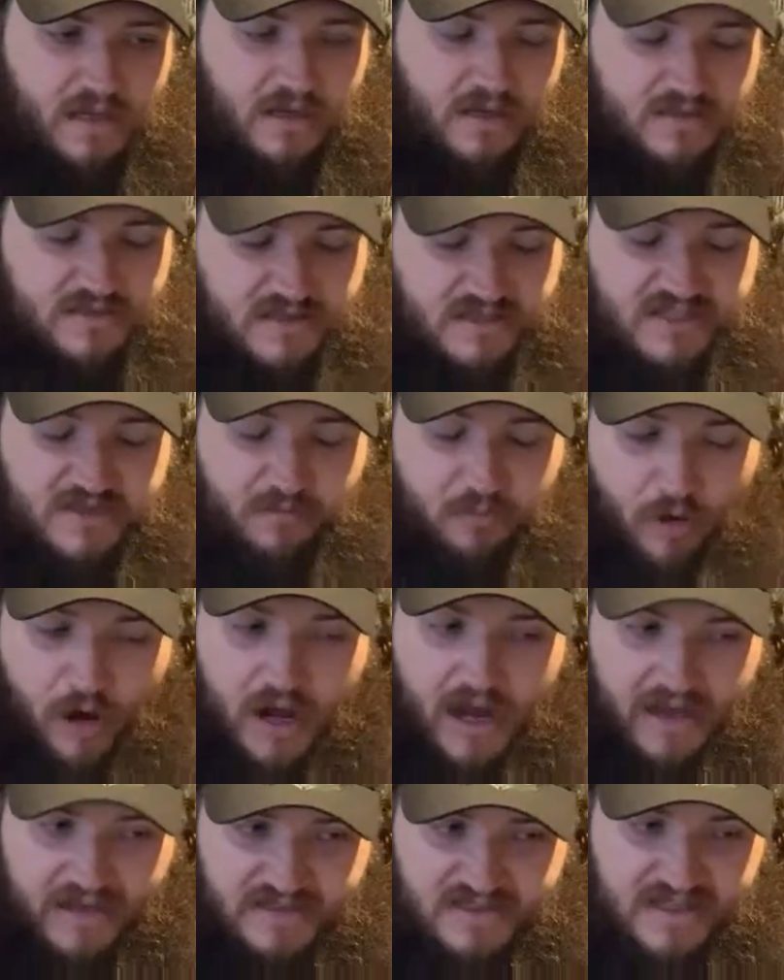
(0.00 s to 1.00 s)
It's a
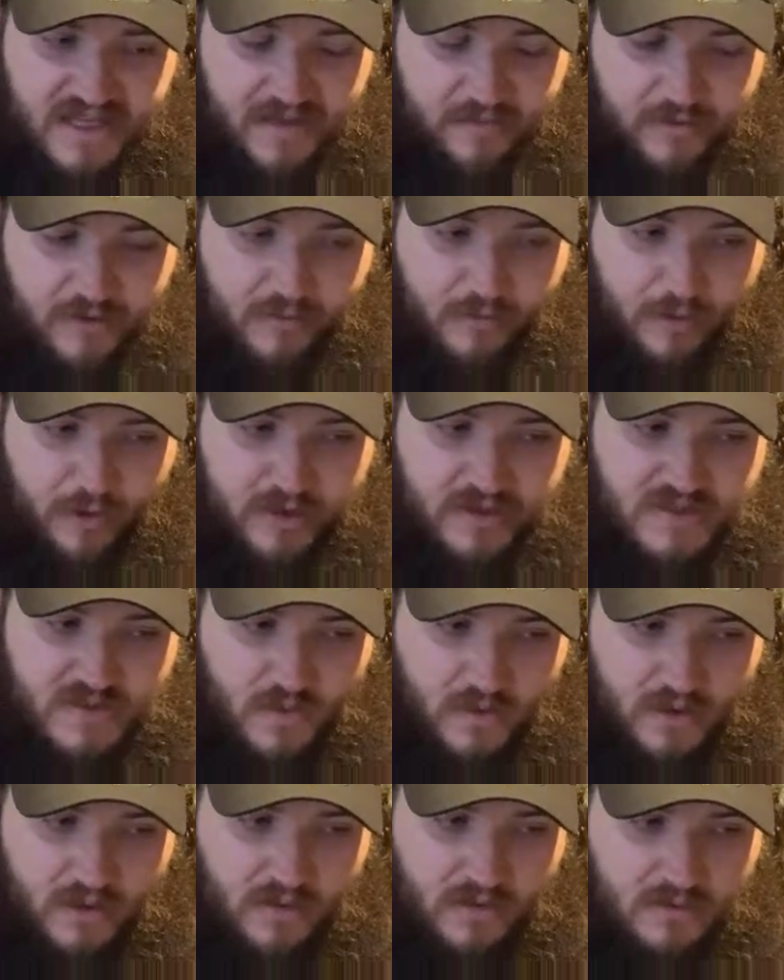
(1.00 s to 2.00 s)
surprise Damian Priest
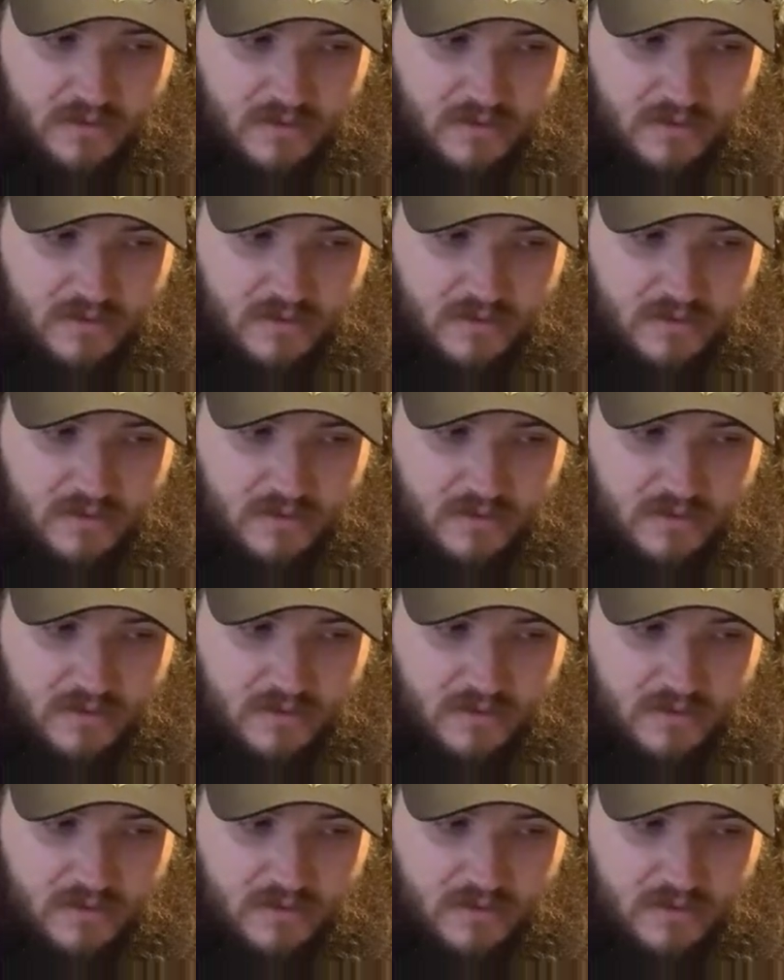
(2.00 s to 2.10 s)
won.